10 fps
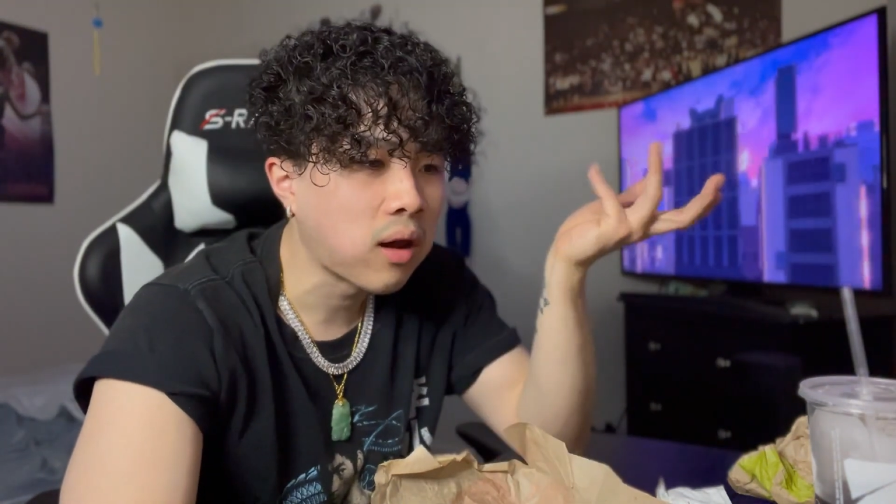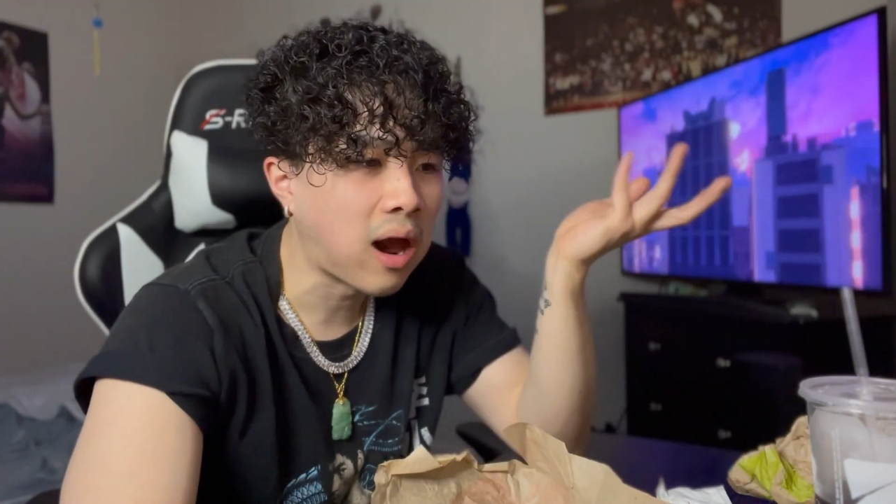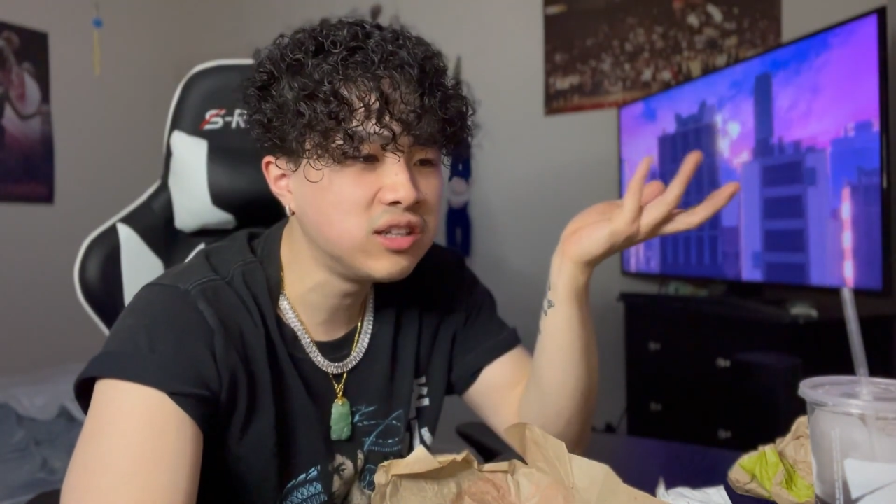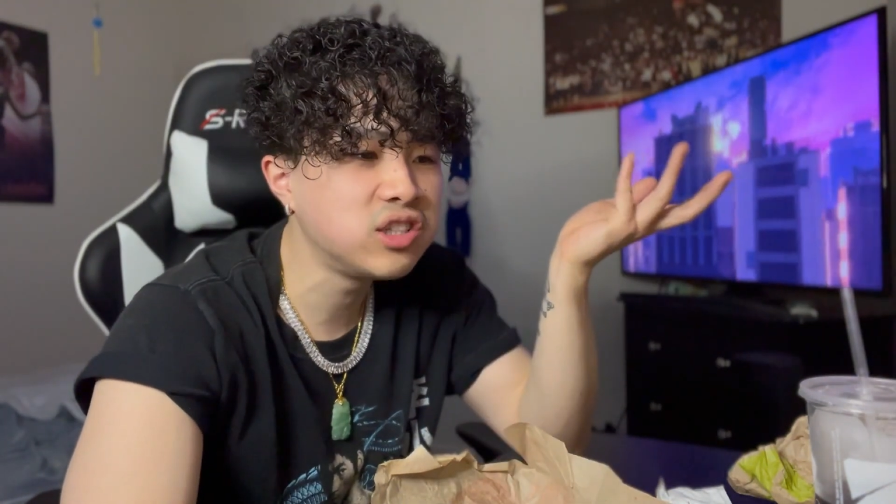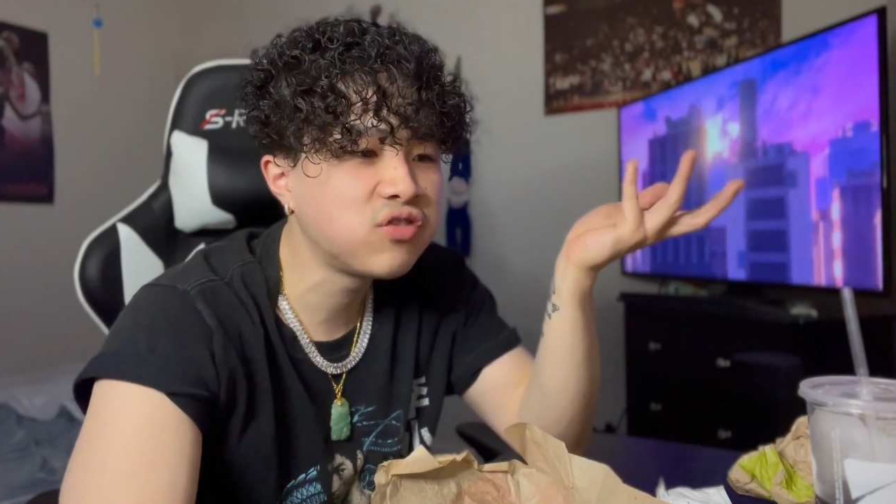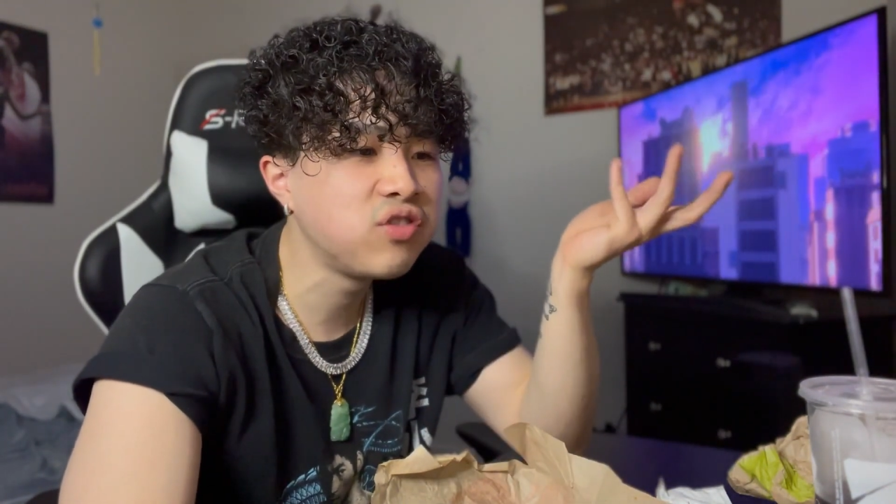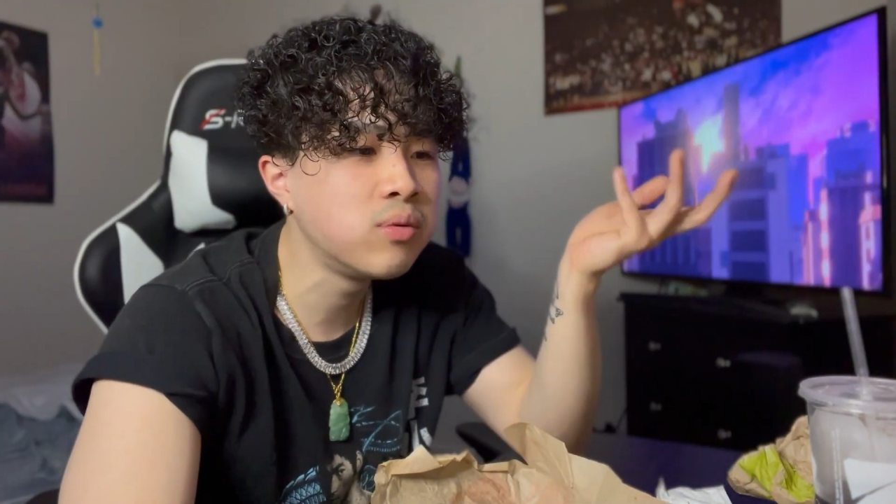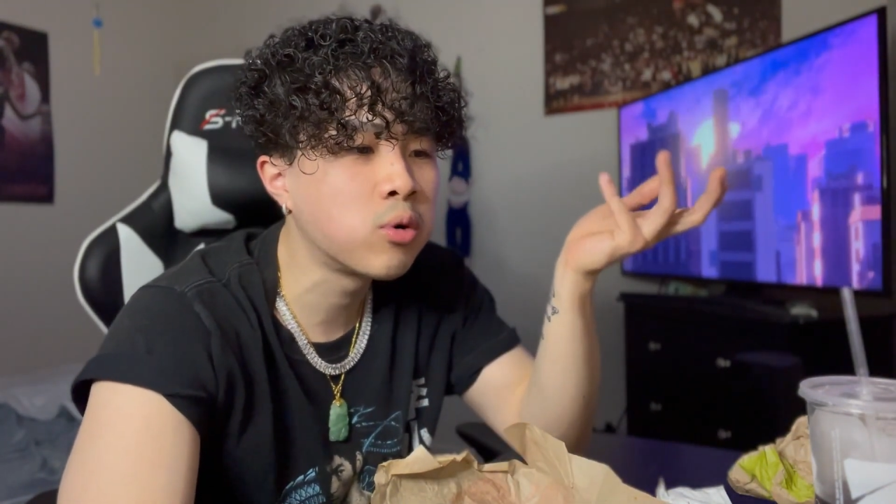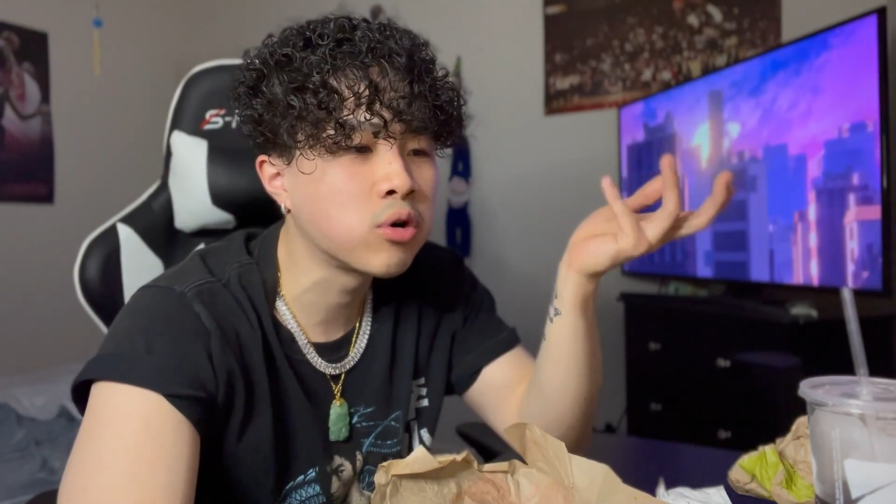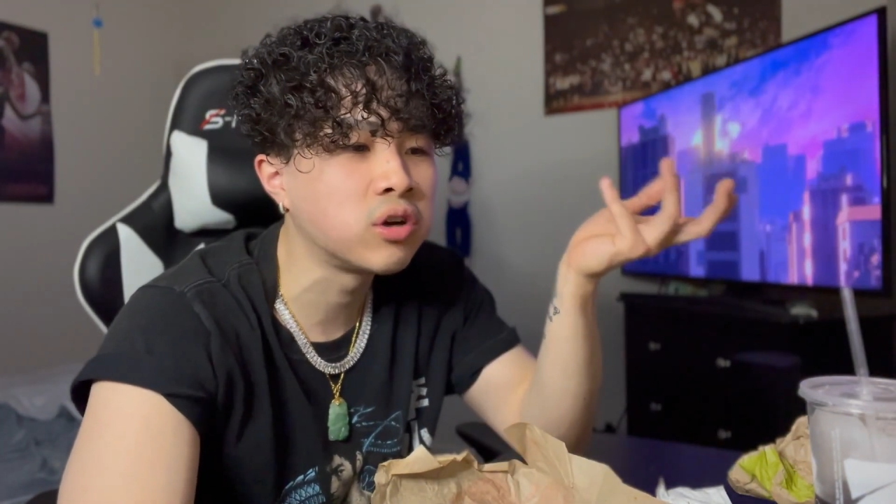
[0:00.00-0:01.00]
I just feel
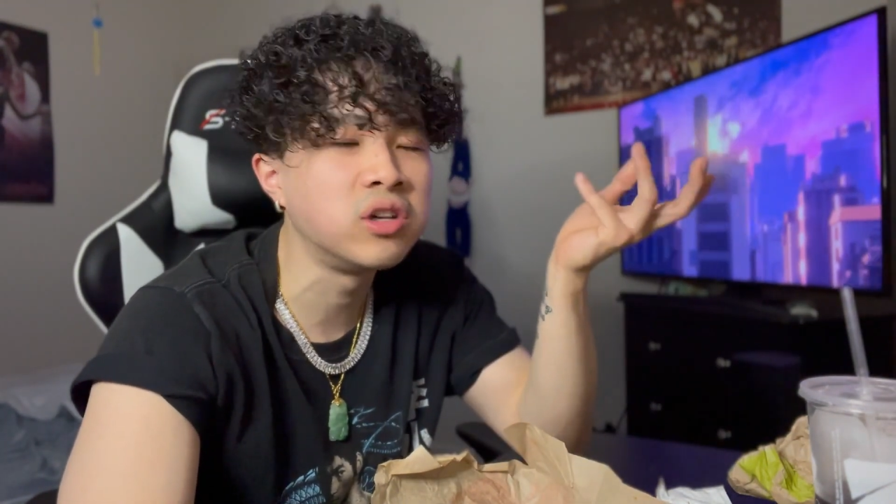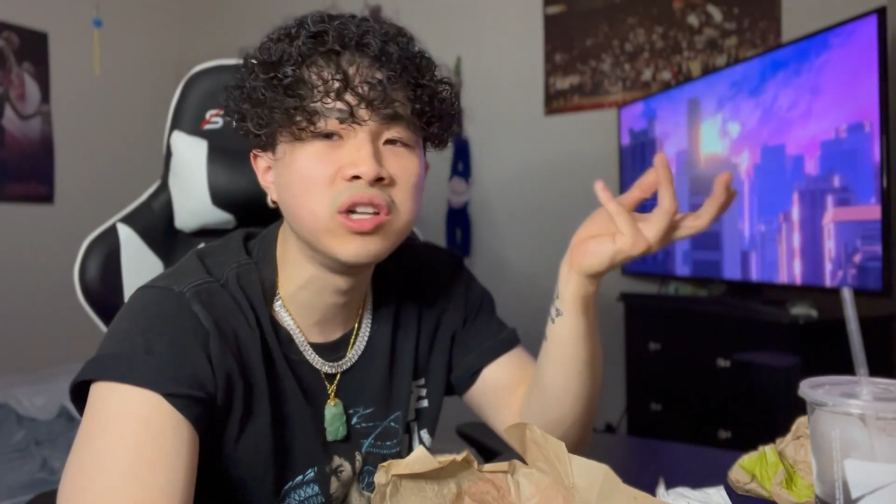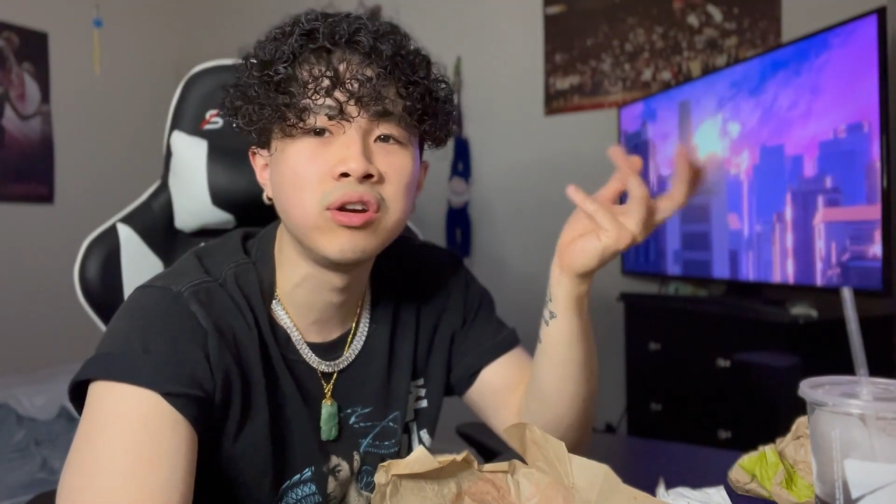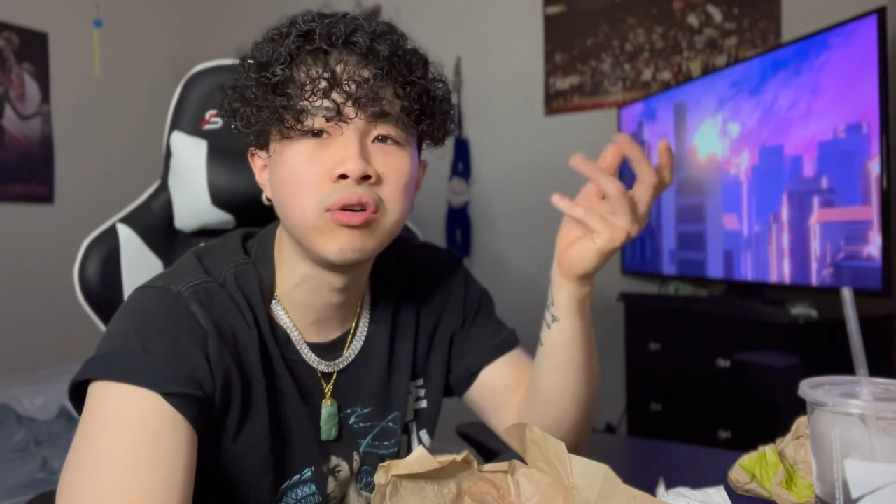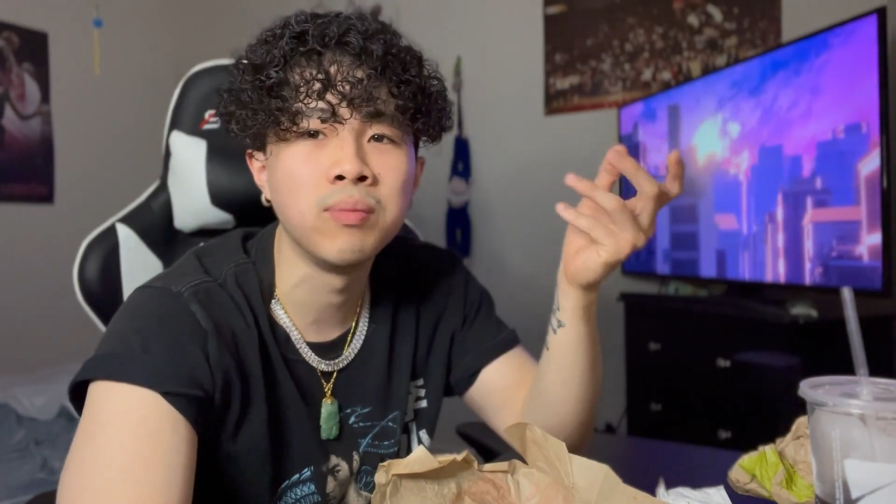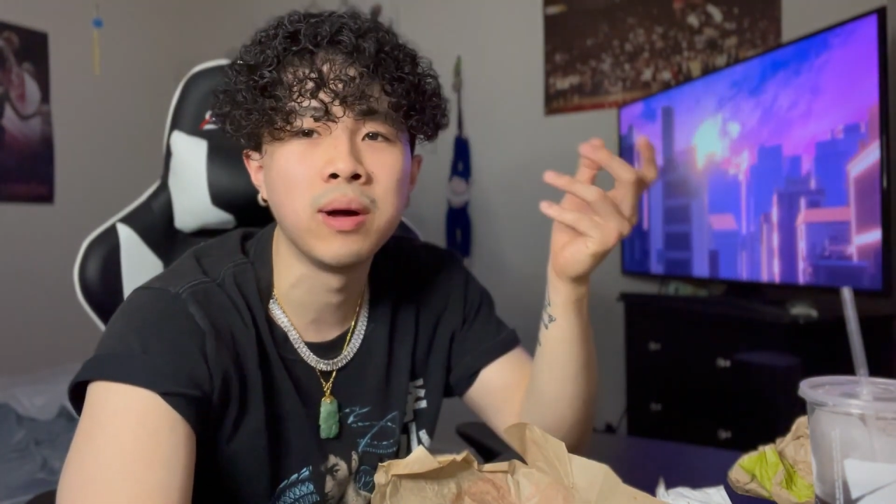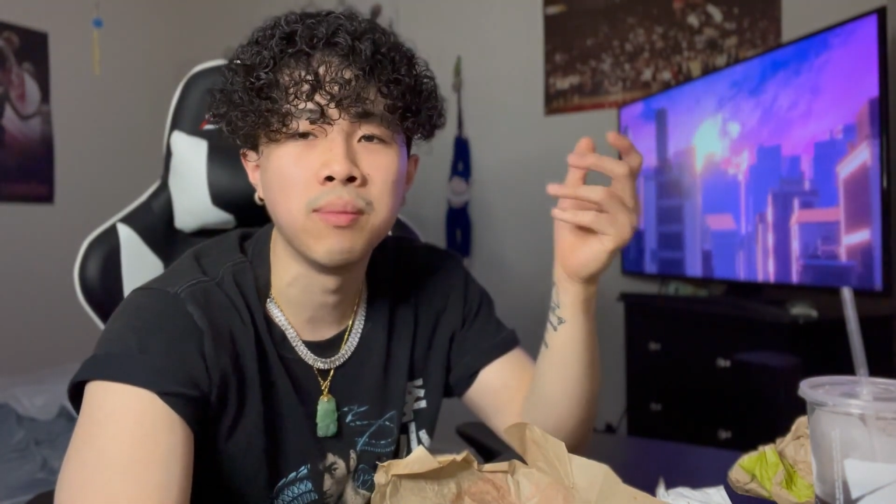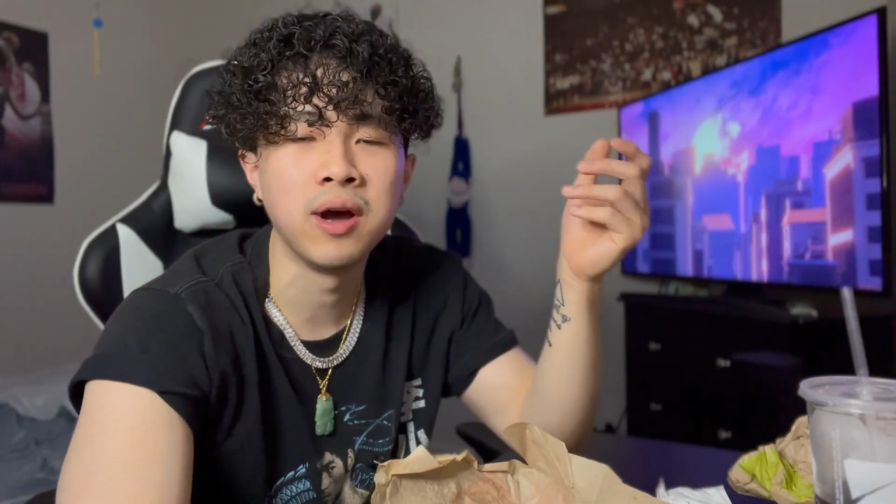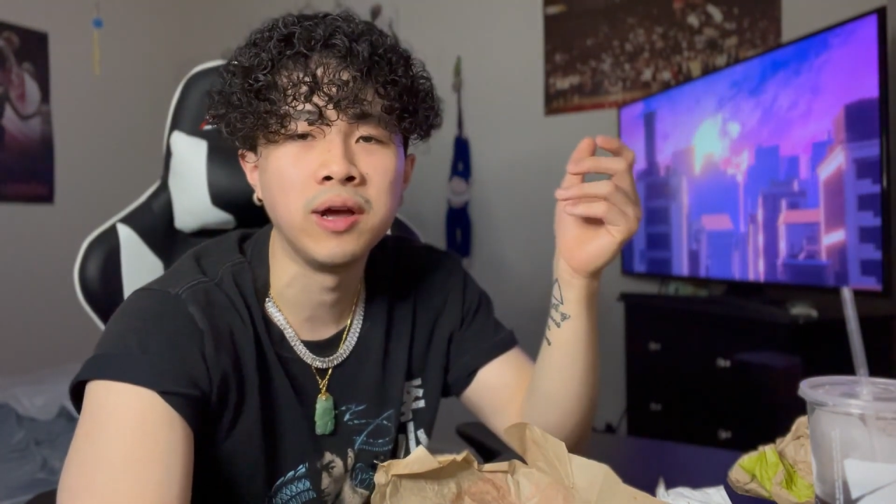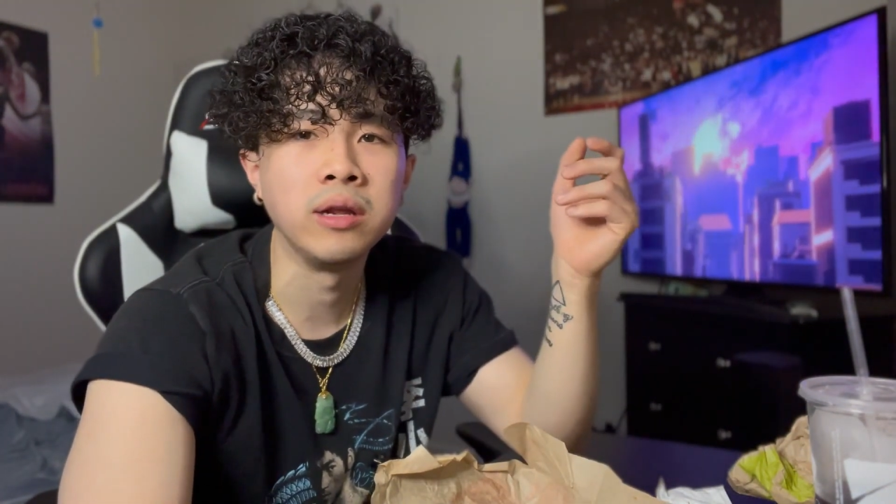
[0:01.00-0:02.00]
more clear in my
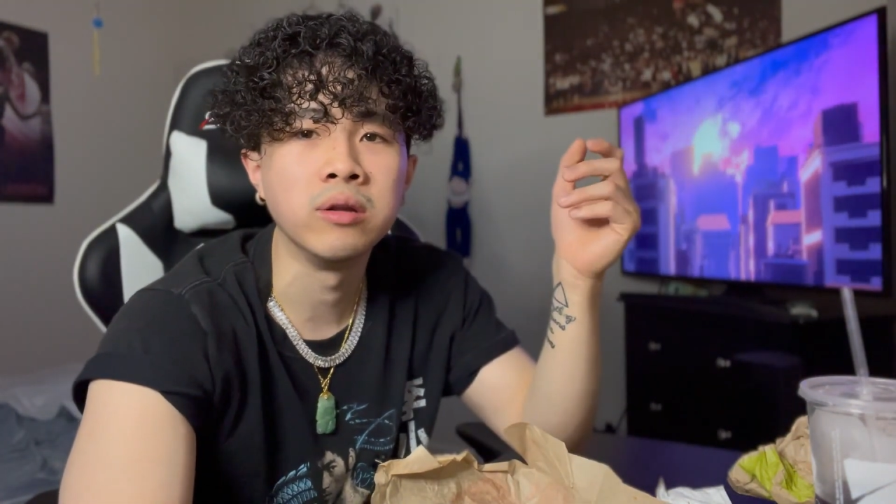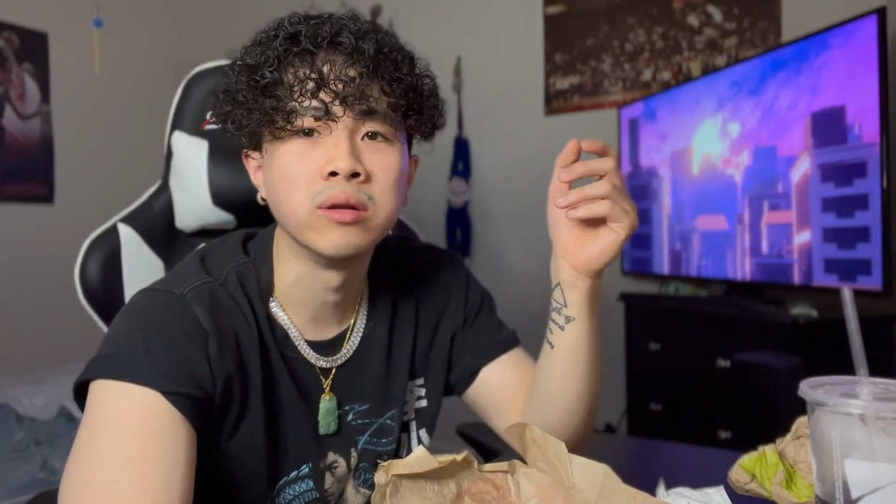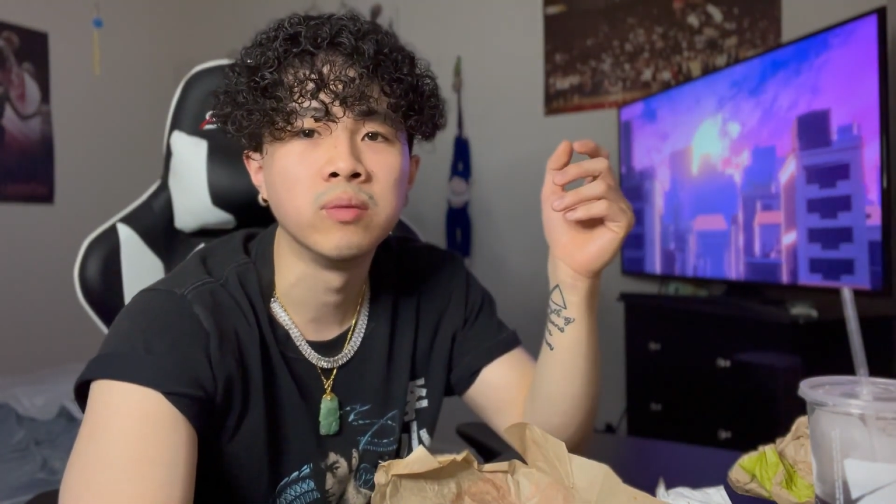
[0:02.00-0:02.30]
mind,